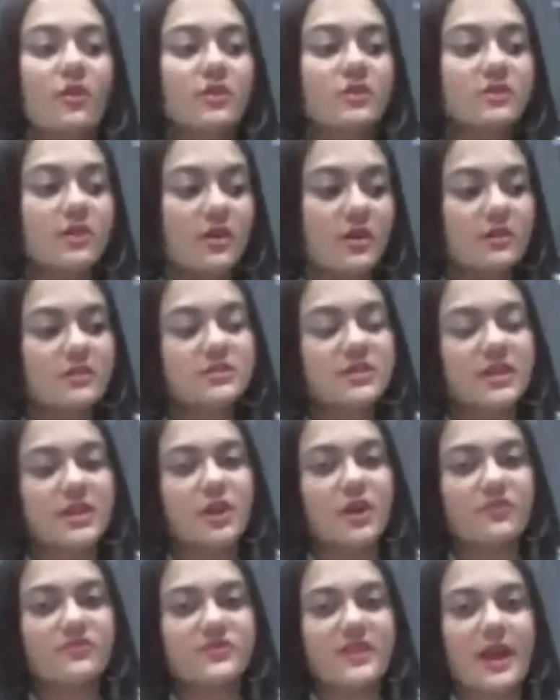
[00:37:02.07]
all
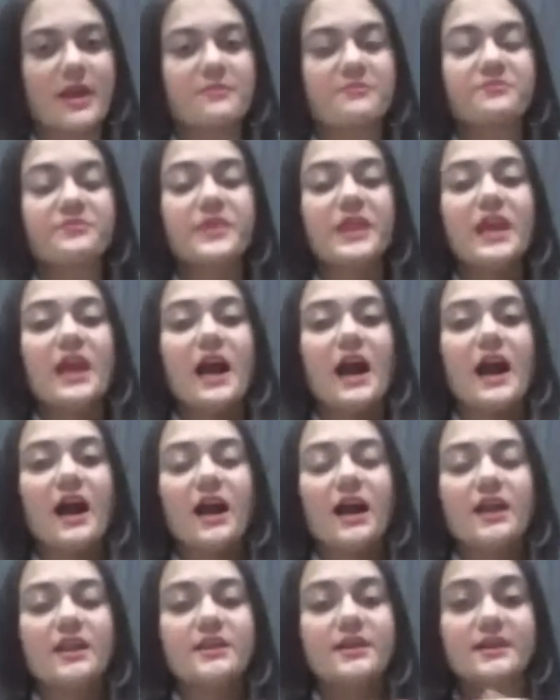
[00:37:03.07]
three of them
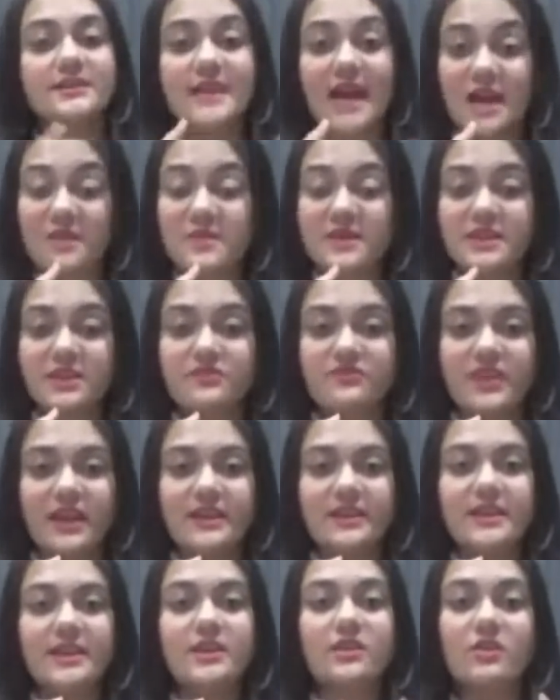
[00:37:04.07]
are diabetic
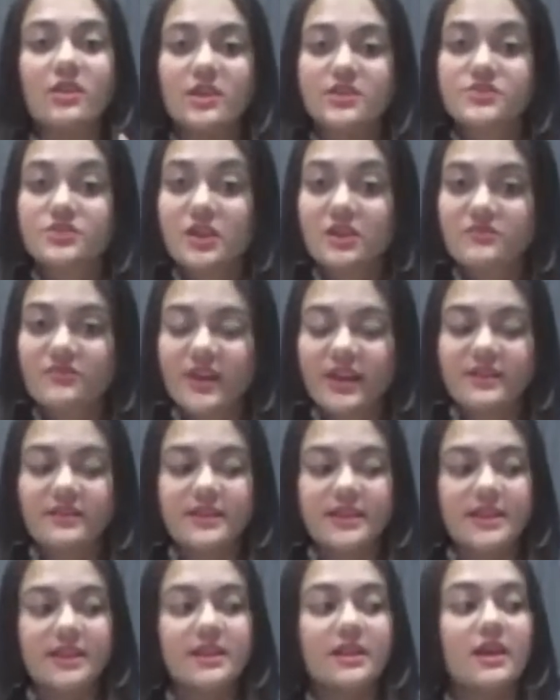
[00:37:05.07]
friendly, cholesterol
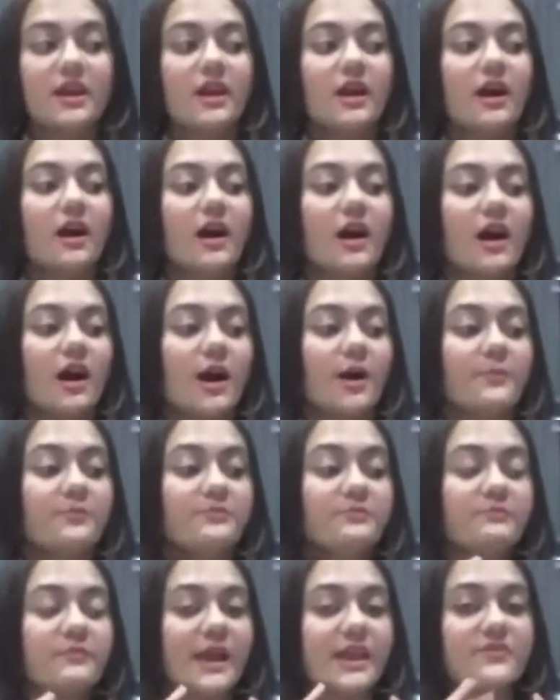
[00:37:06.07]
friendly.
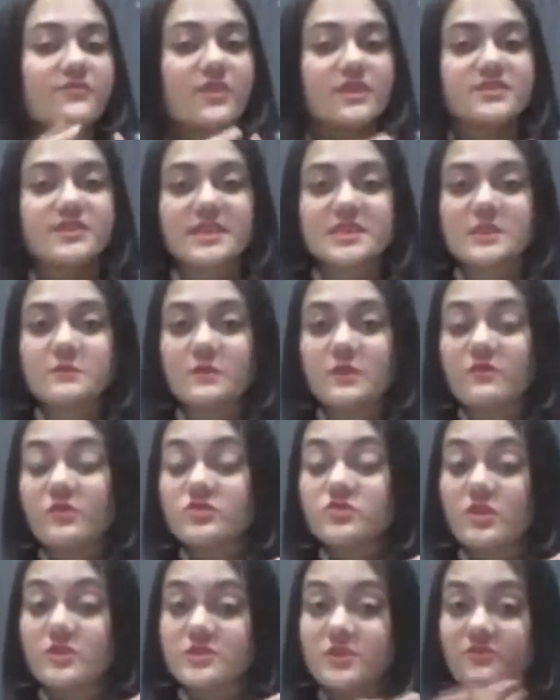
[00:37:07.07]
My first recipe
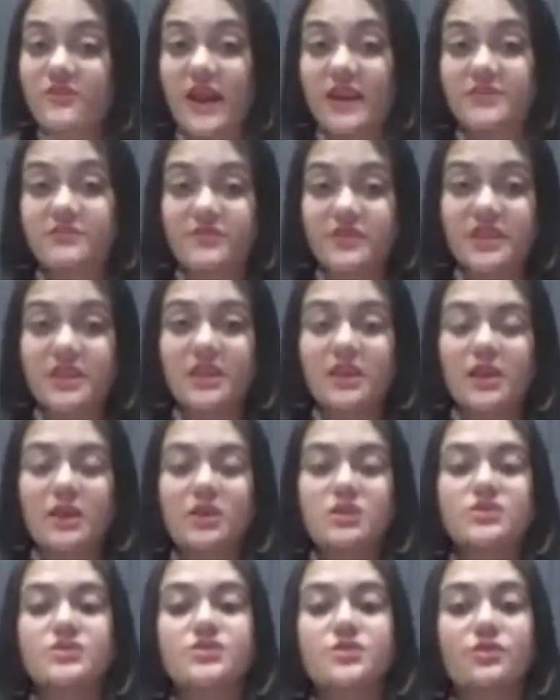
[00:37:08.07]
was also fat free,
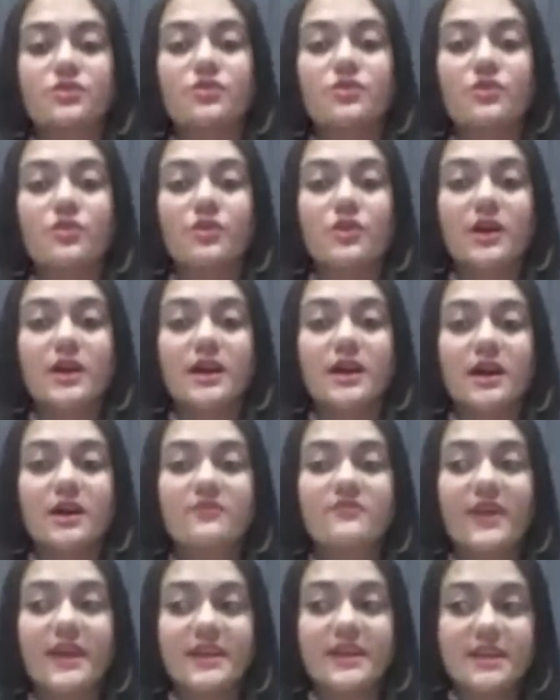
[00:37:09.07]
so
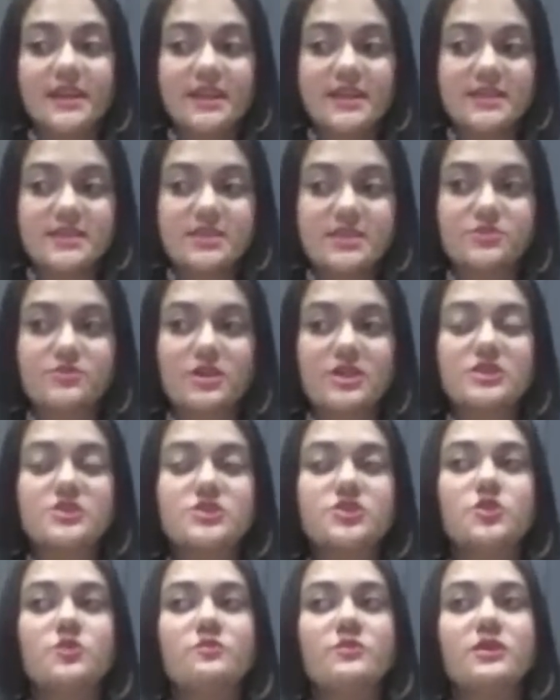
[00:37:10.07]
very easy to
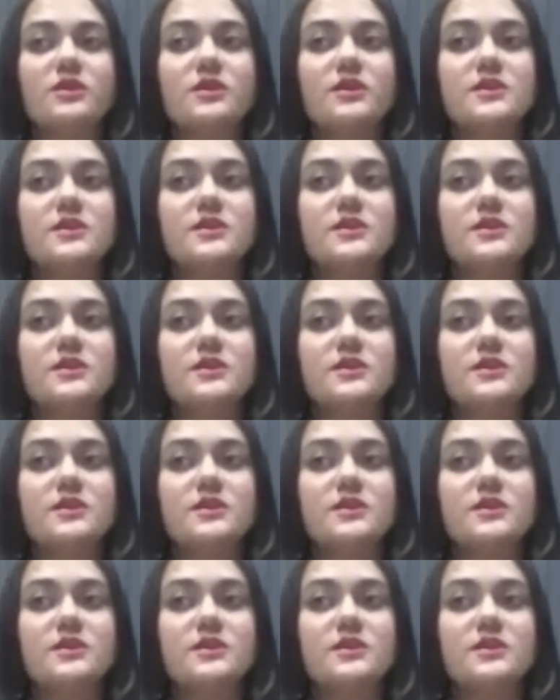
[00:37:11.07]
consume.